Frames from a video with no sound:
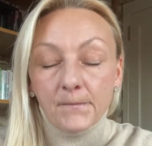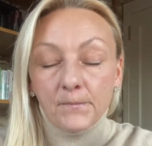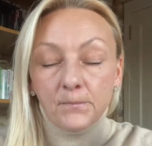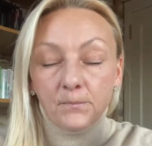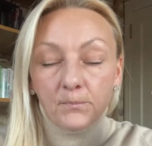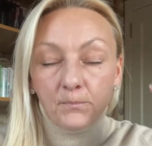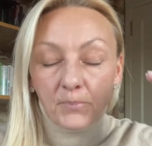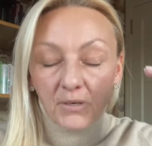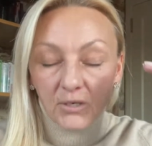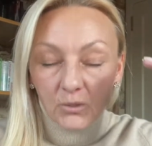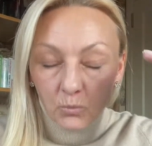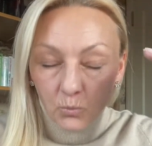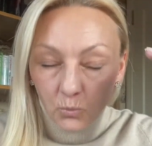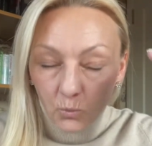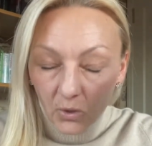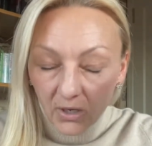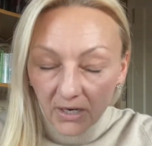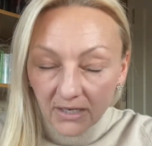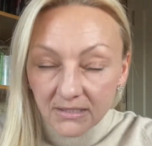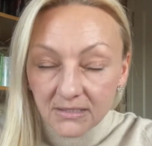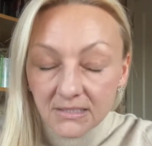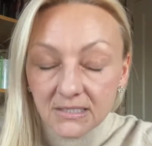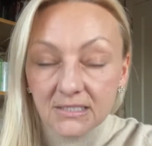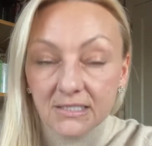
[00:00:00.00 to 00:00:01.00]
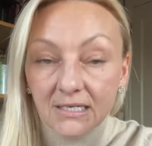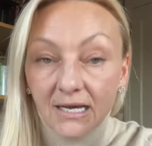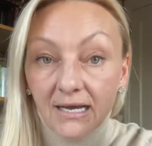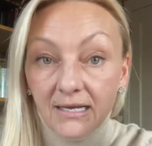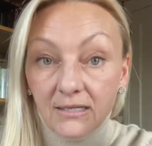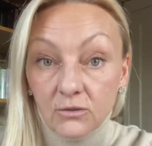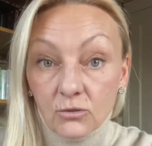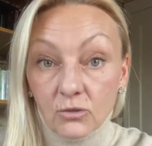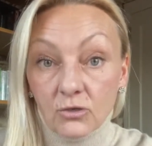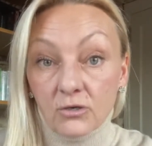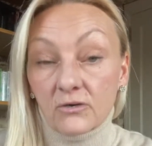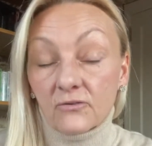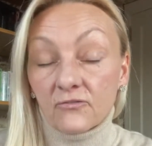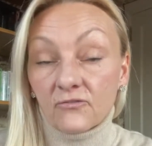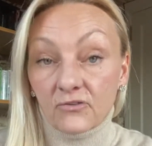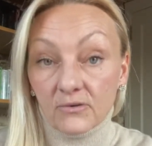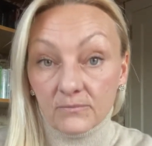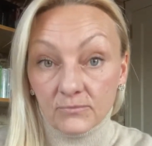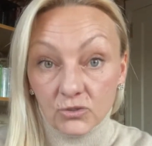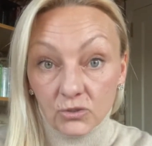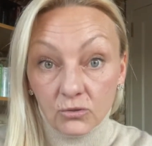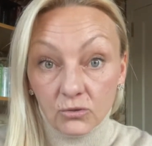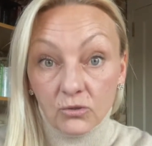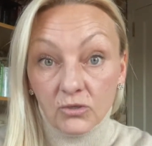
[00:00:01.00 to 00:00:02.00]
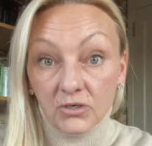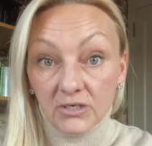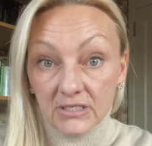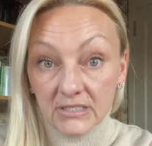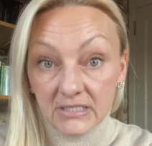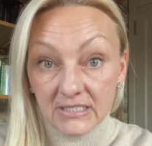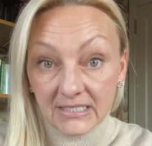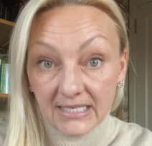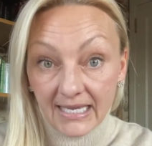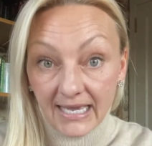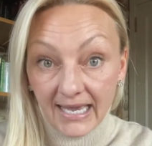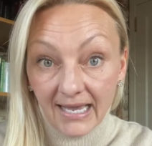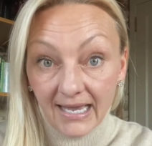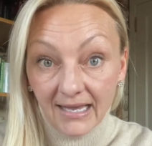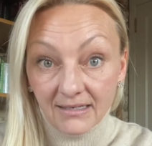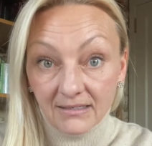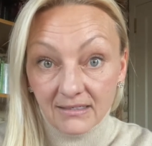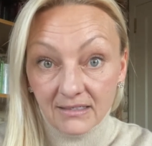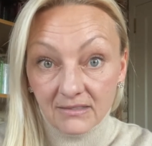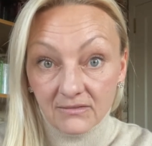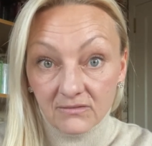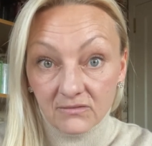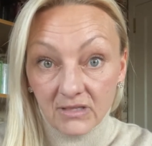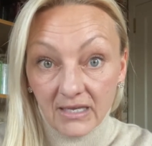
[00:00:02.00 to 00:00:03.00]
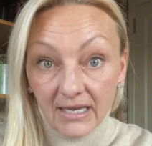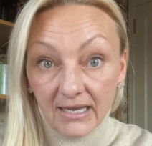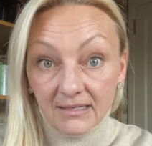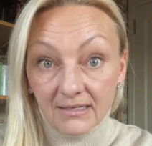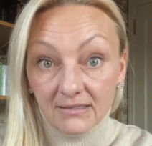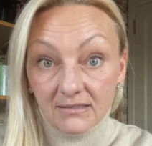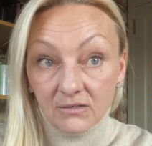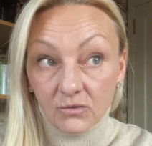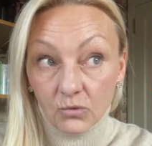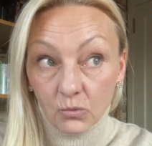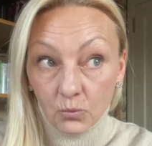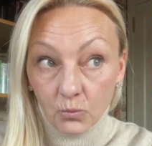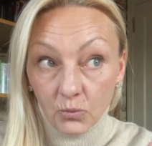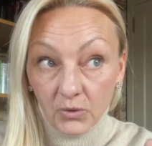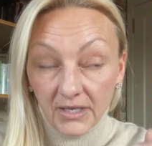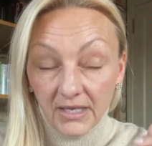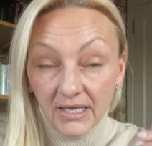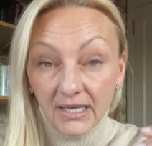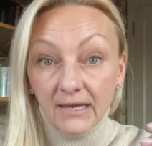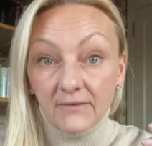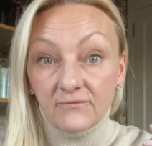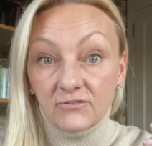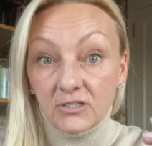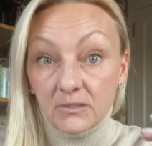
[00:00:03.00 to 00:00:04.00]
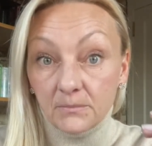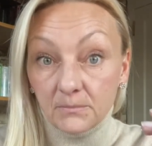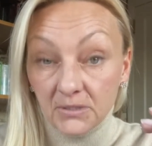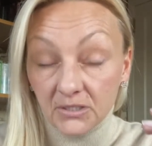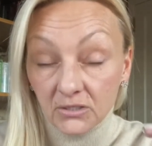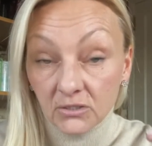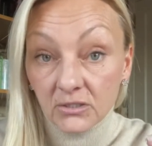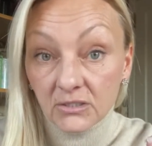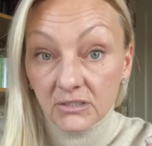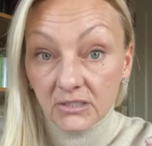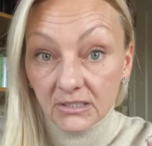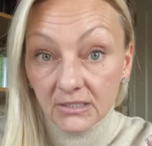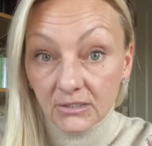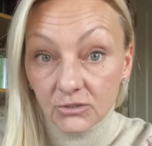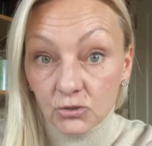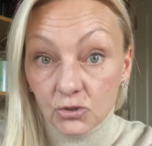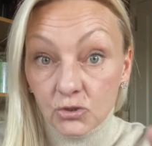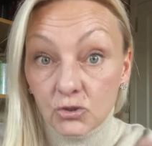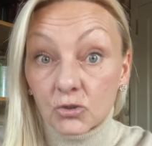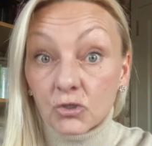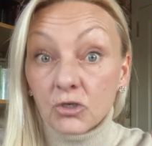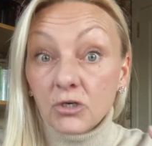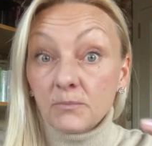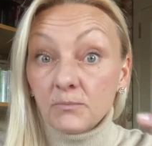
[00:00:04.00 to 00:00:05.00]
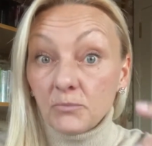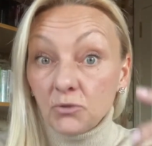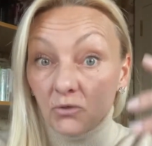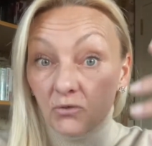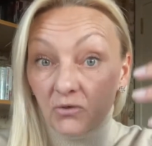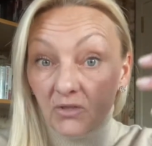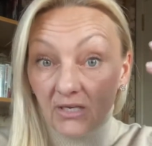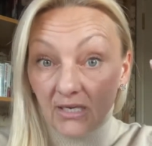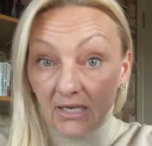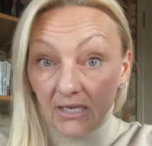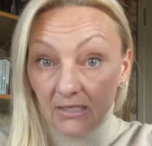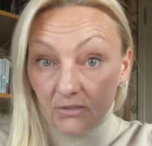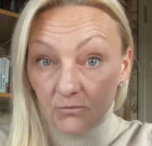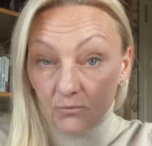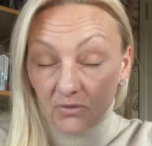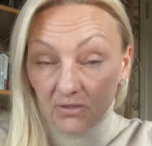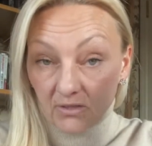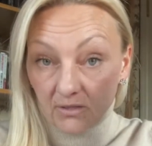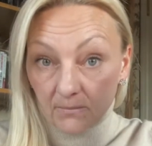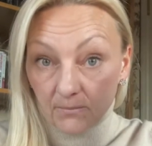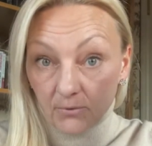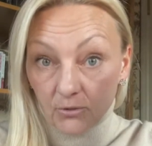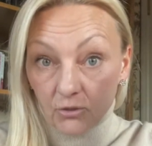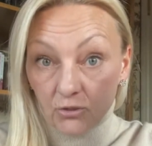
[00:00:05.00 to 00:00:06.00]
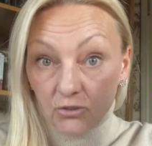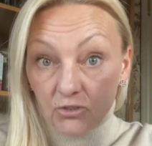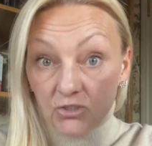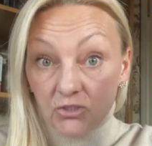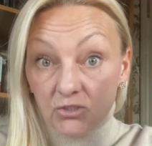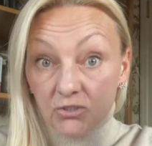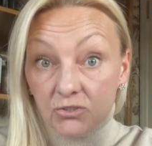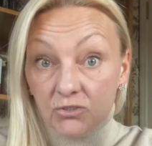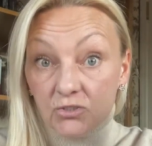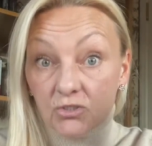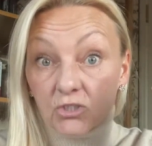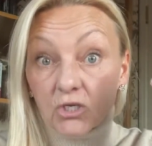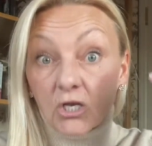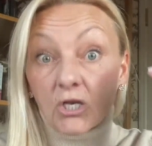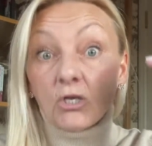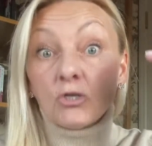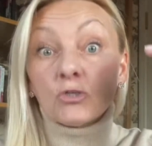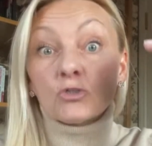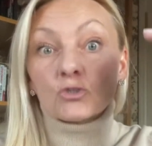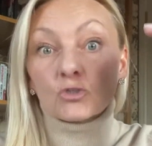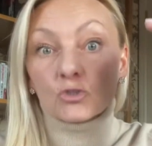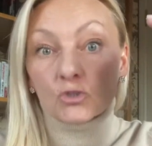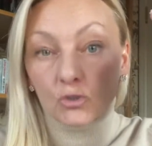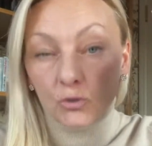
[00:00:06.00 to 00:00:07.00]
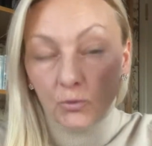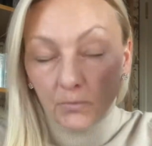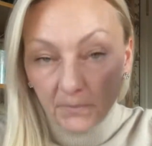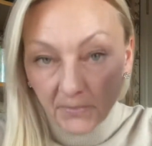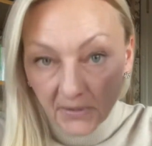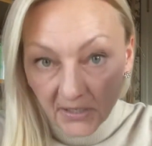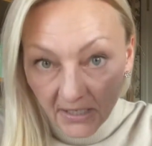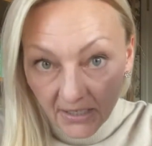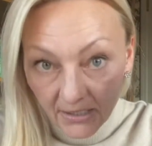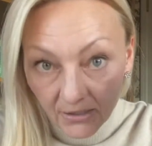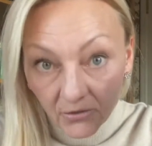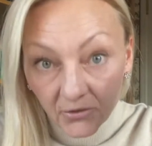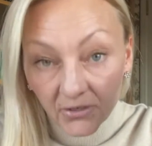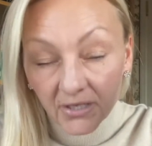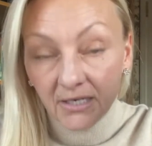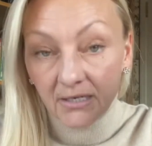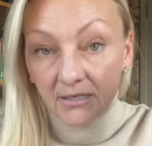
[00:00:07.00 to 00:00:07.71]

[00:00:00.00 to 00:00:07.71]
But once I learned from Dolores Cannon that we have the ability to communicate with a person's superior